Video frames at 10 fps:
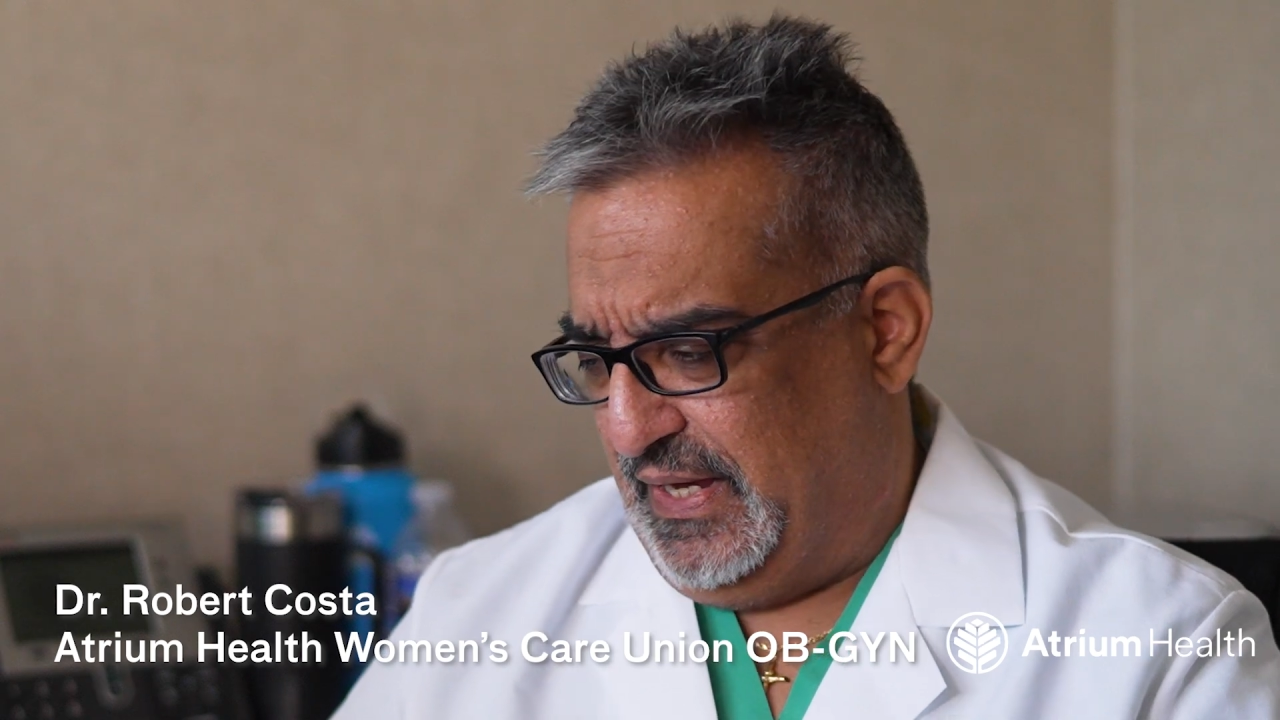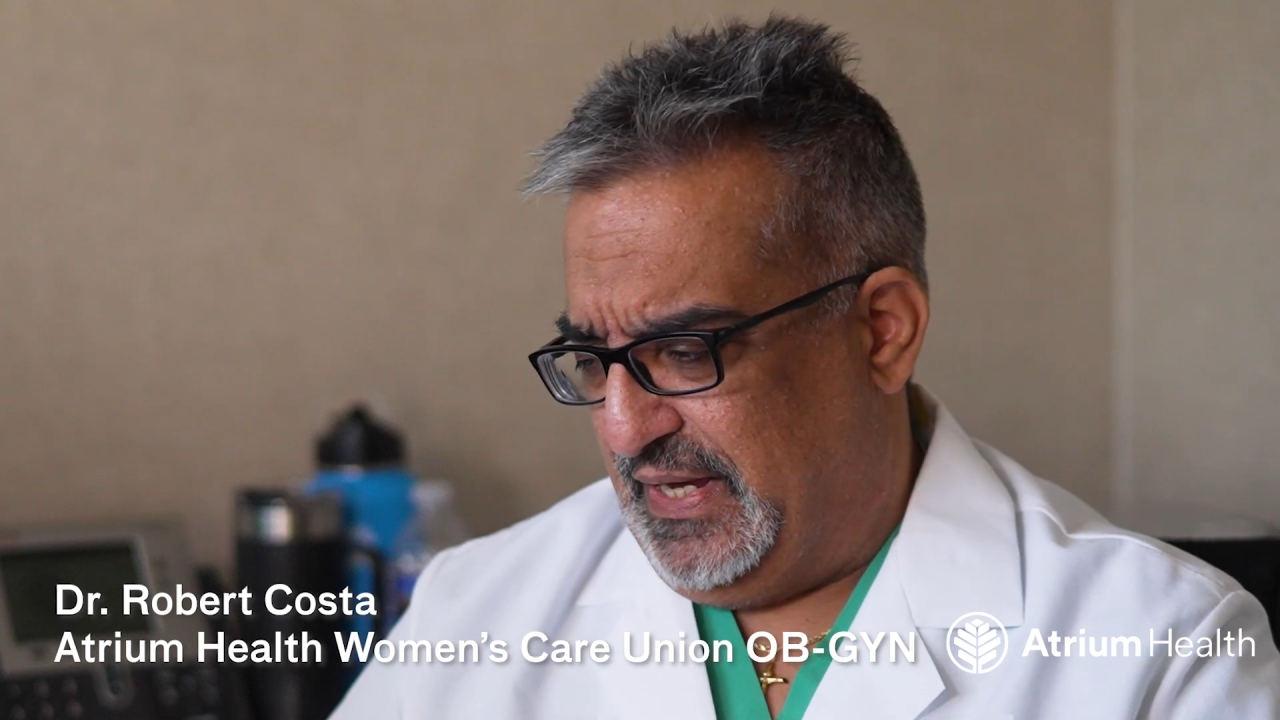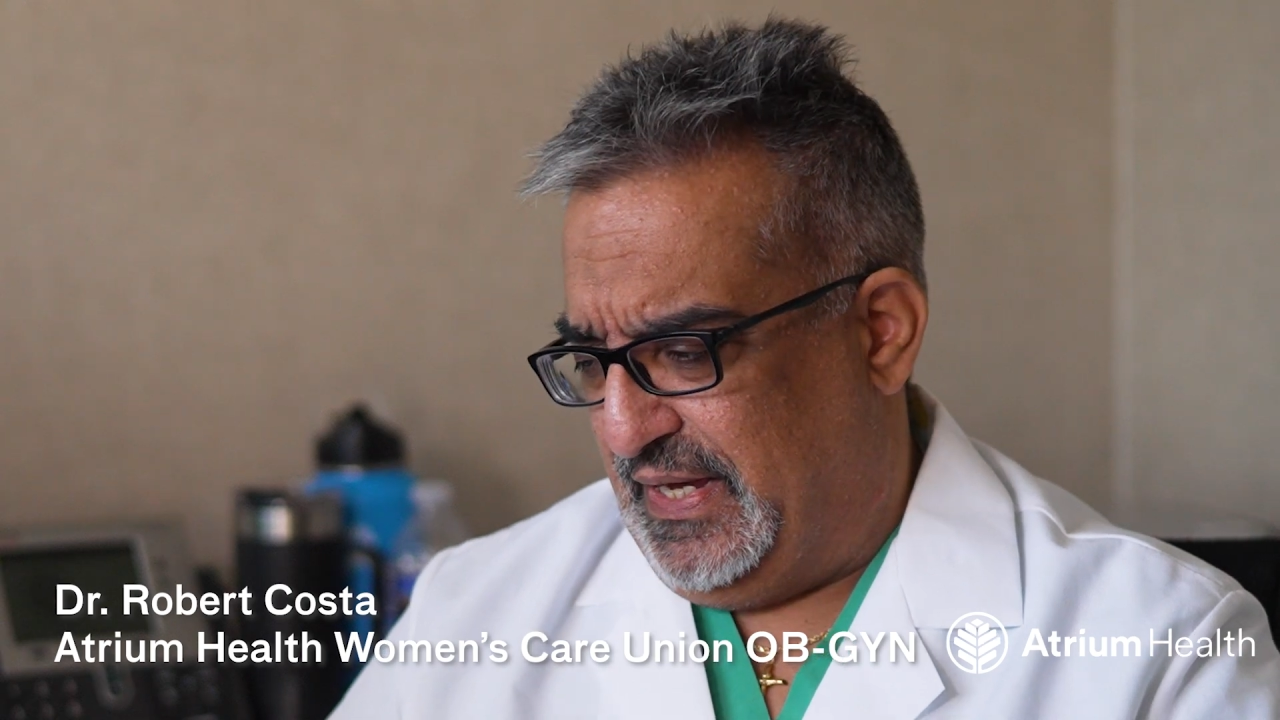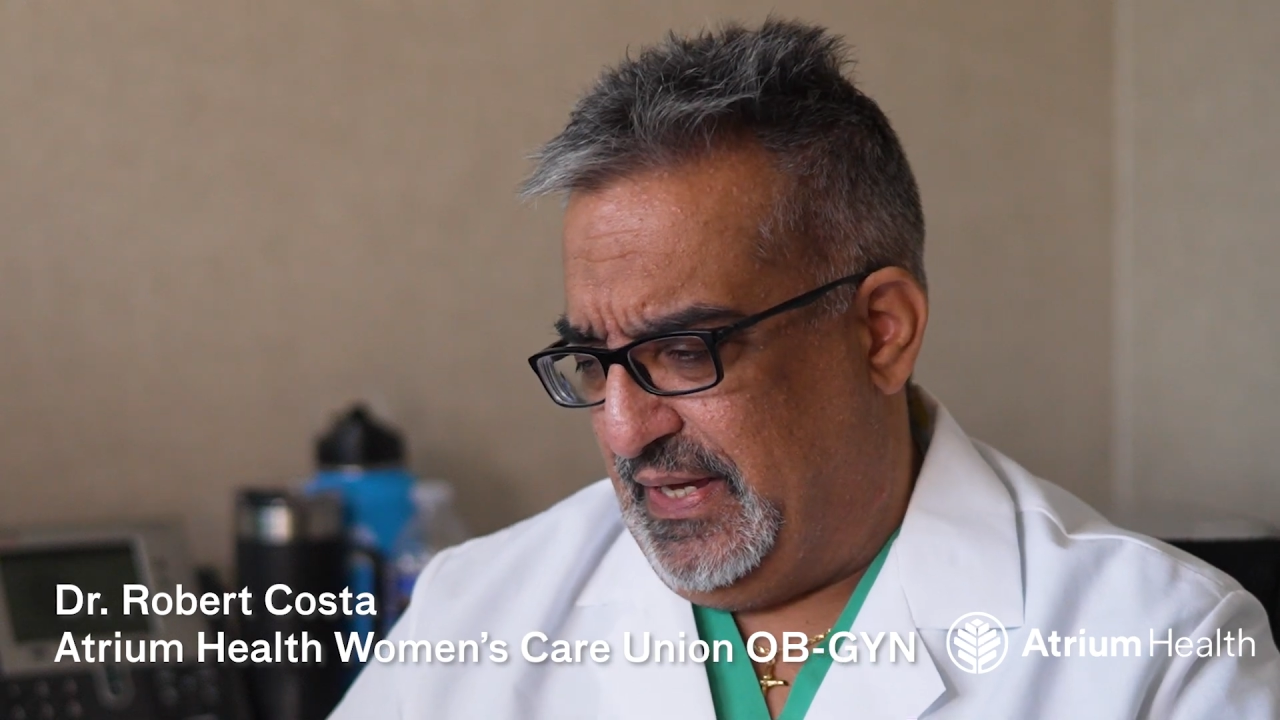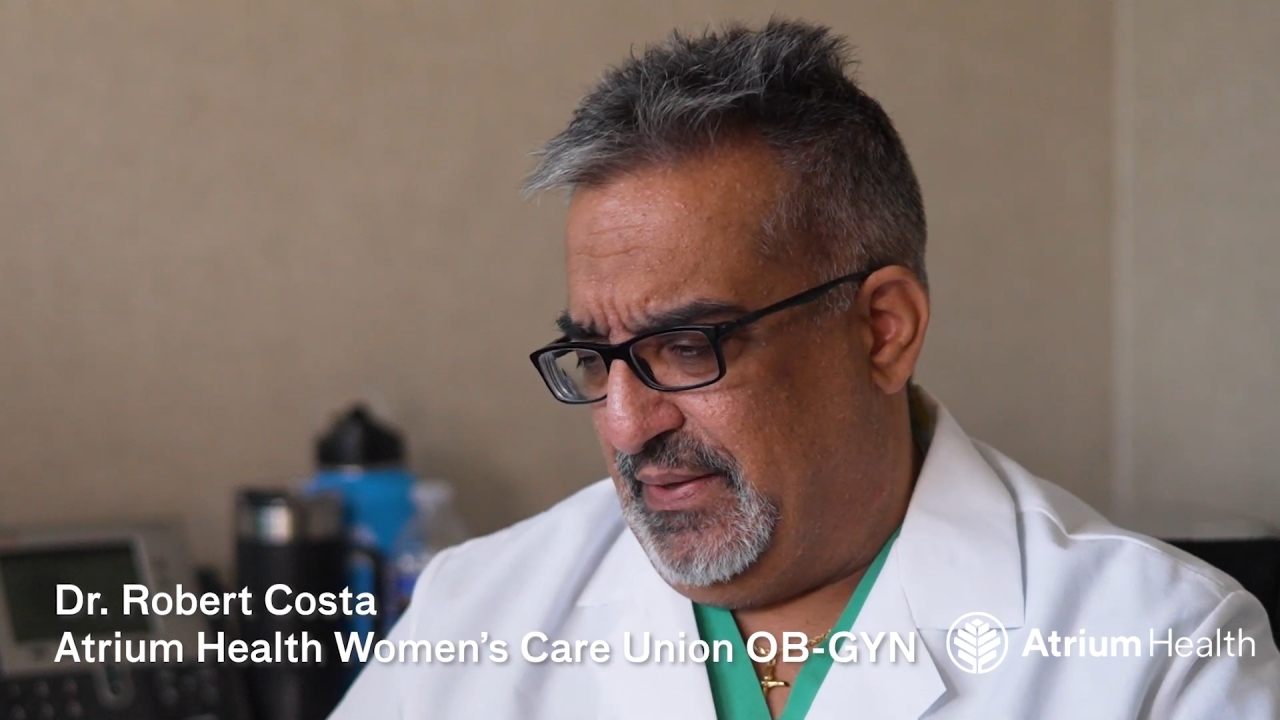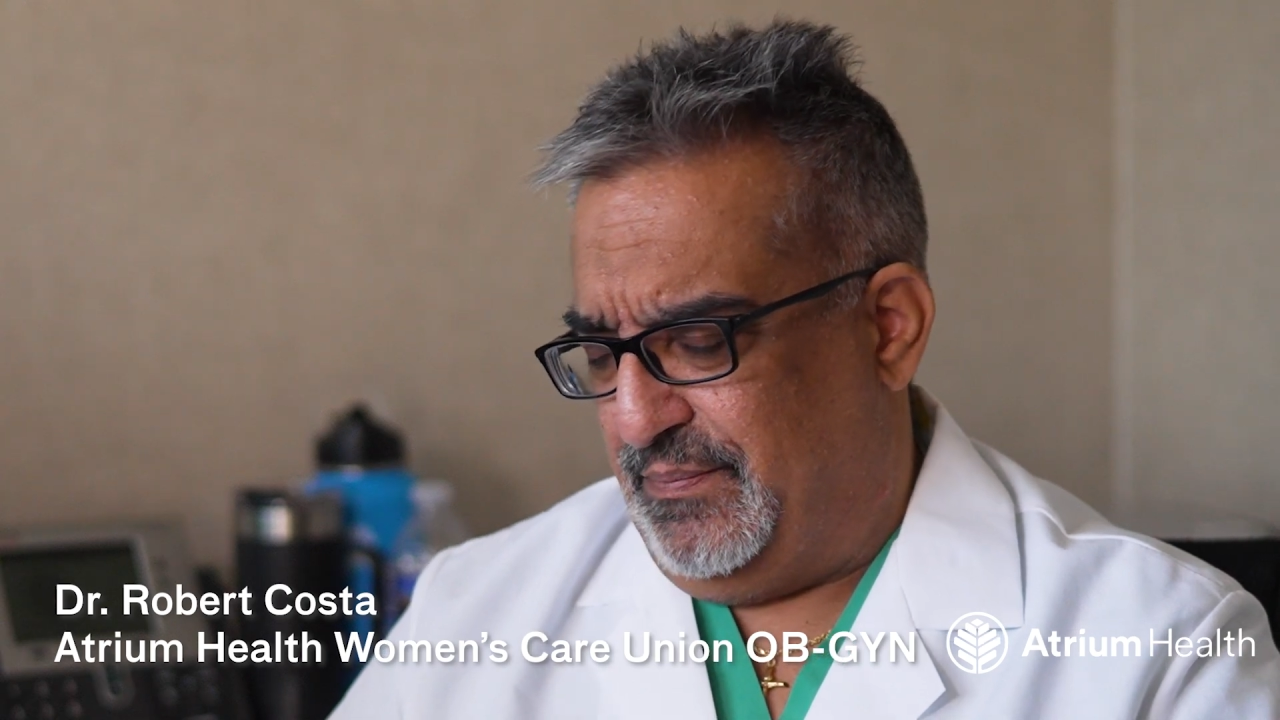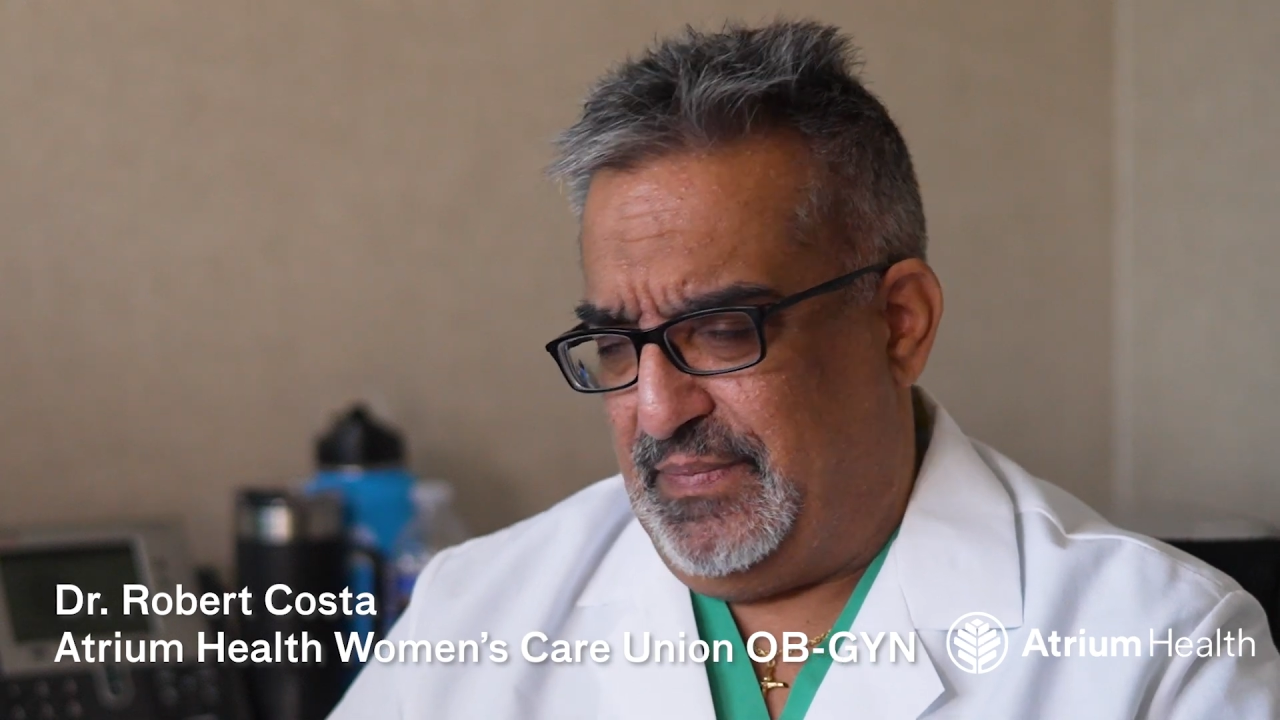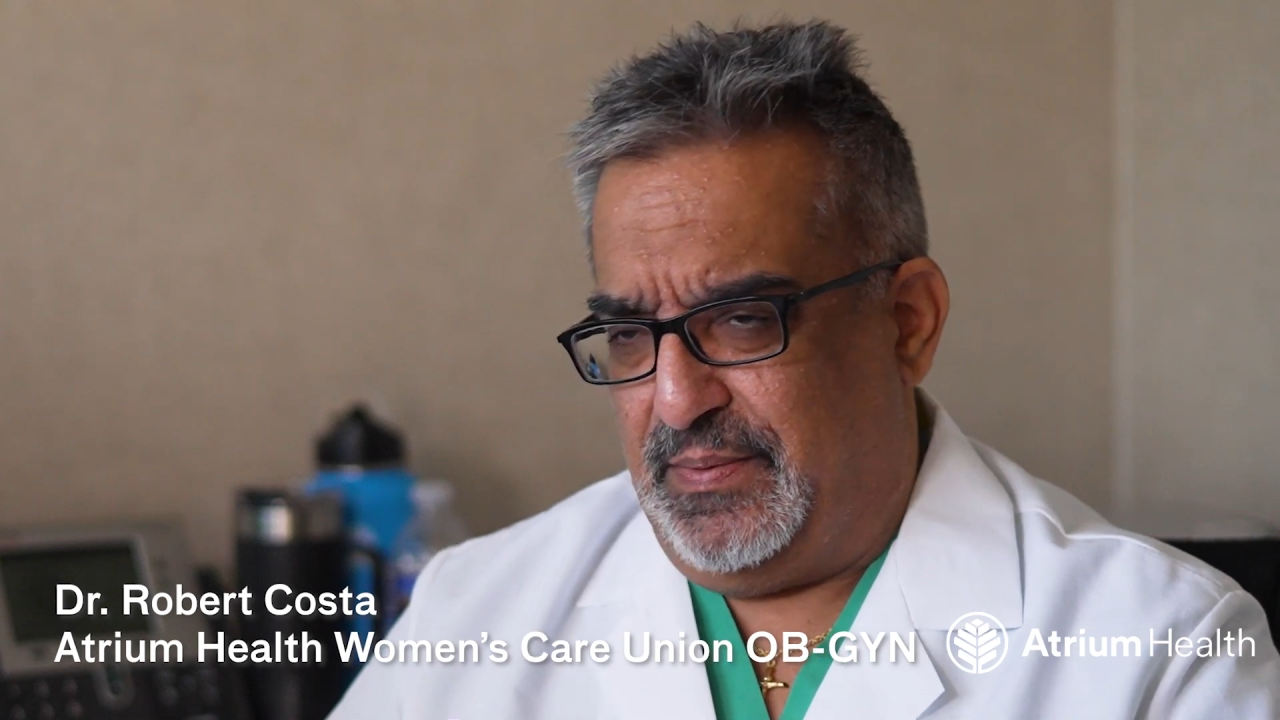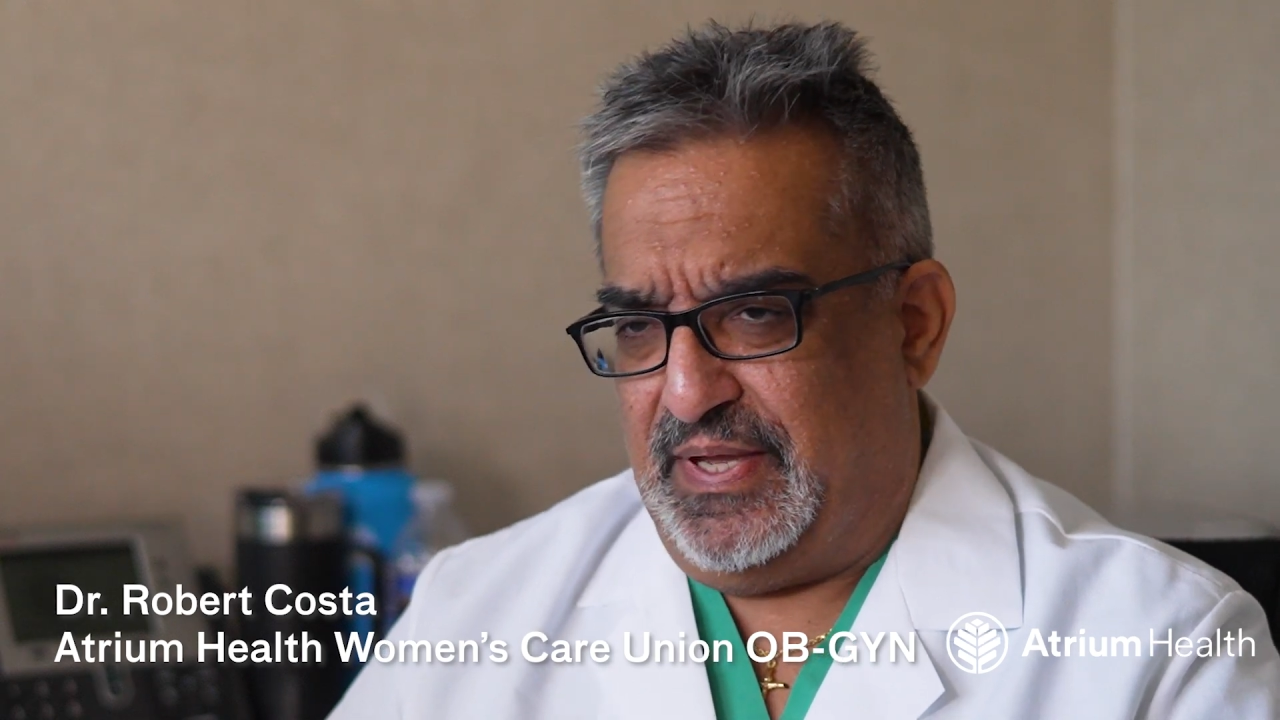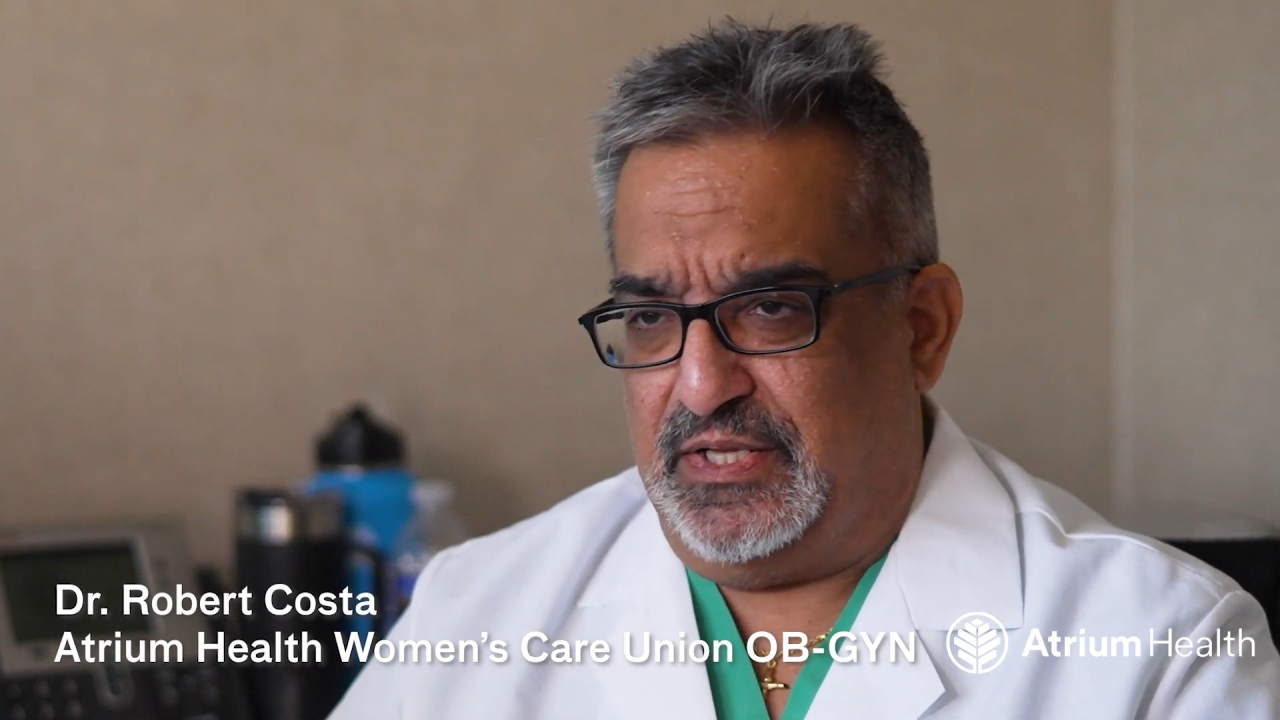uh, maybe